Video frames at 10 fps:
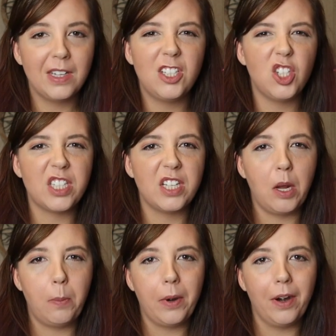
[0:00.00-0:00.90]
it's just a
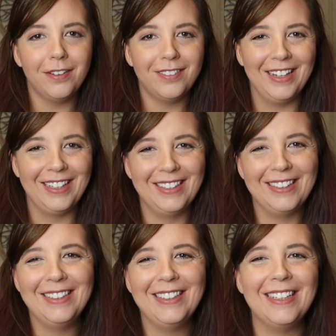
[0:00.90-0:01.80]
number.
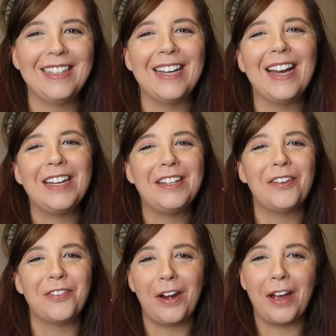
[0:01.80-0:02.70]
I
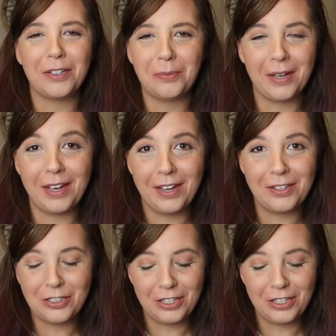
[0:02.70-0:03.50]
never act my age